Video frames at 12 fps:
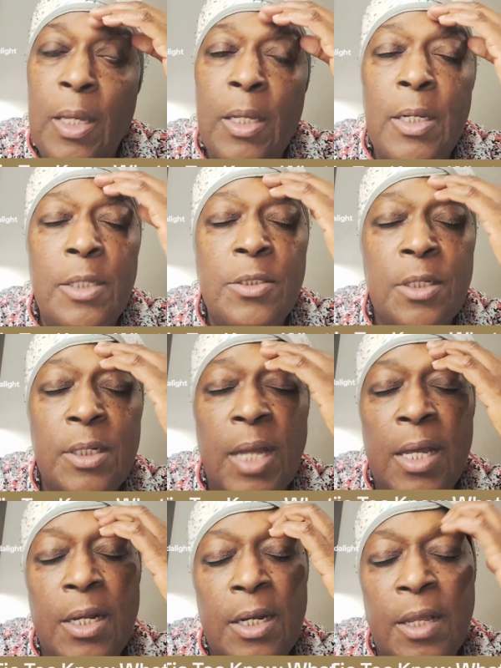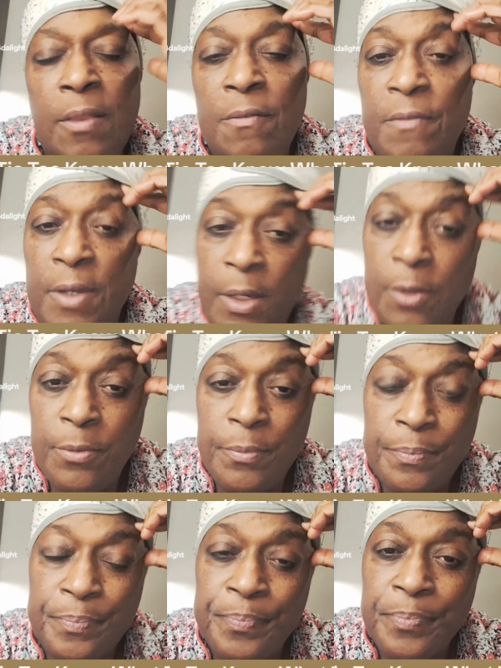They took down another video.
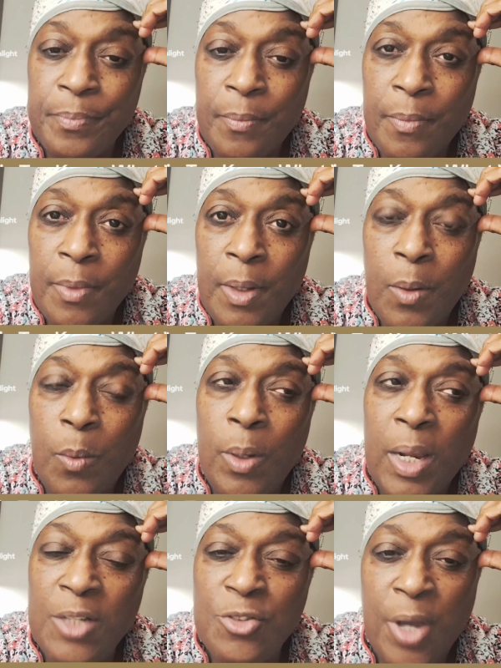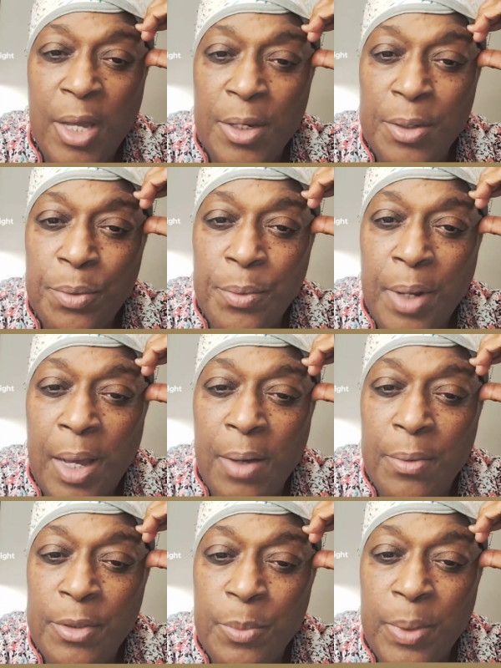What I try to do
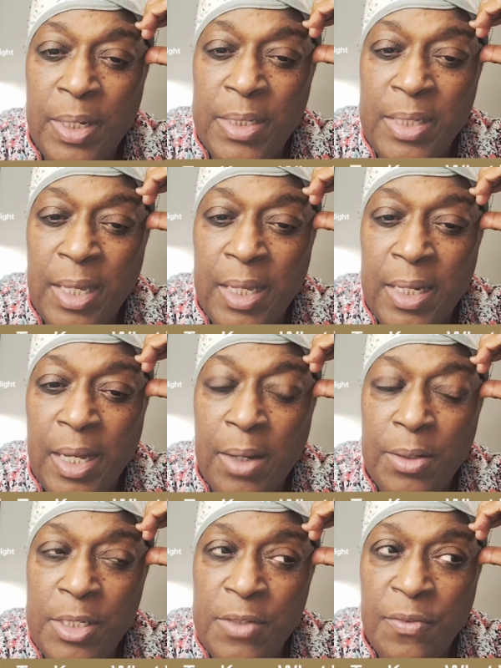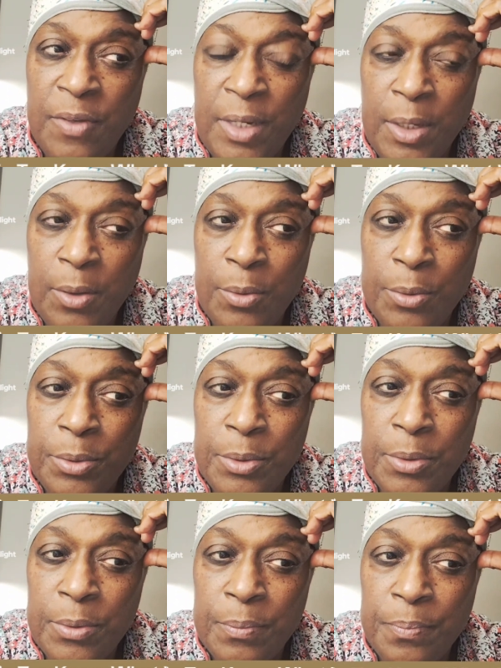now is when they're taking down these videos,